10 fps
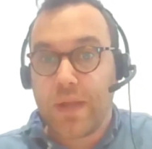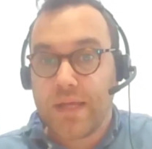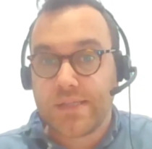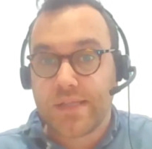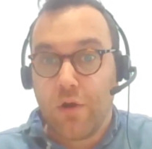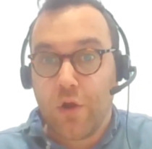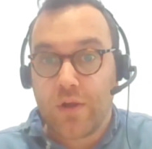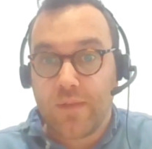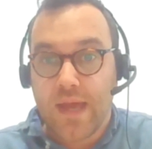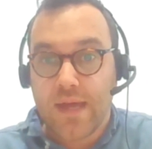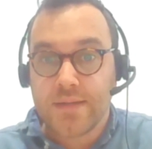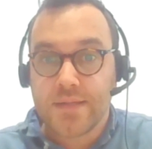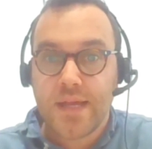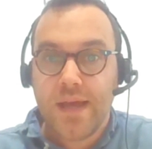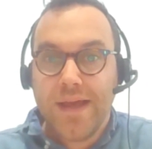place that I'll look at the
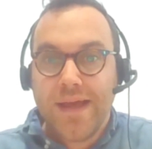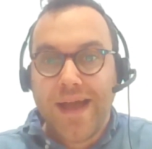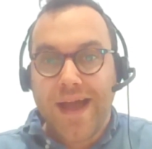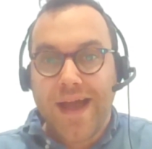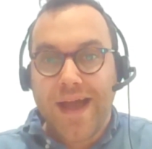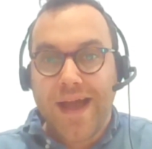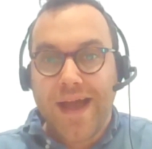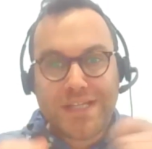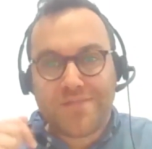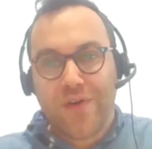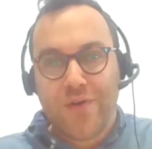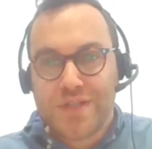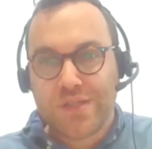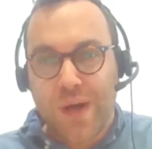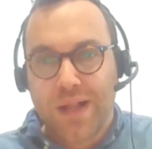end, and please
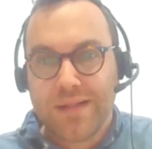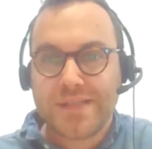vote as well.